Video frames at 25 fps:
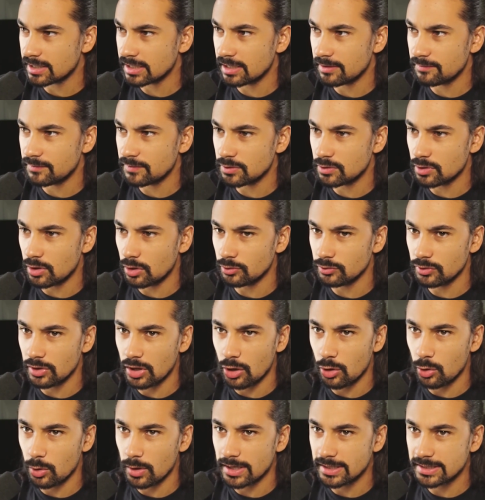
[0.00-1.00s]
if you don't
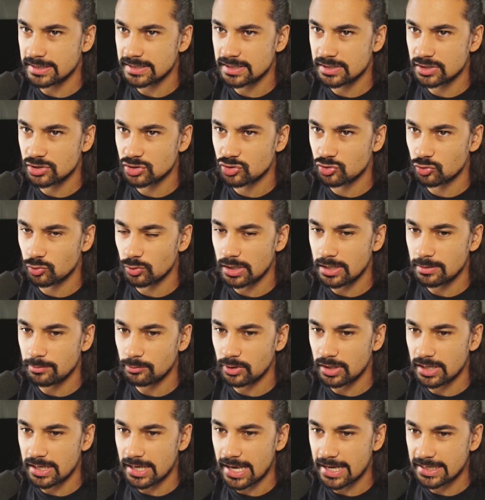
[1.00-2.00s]
know,
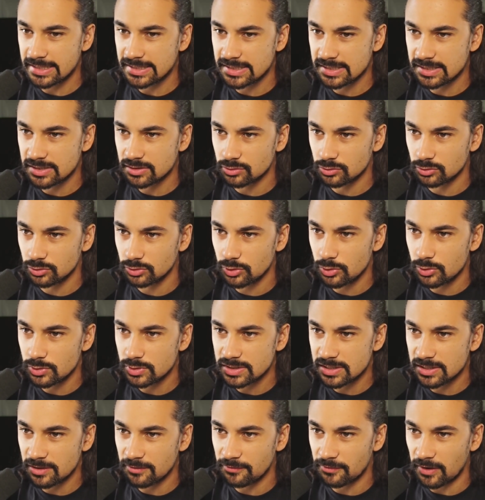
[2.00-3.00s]
extremely exclusive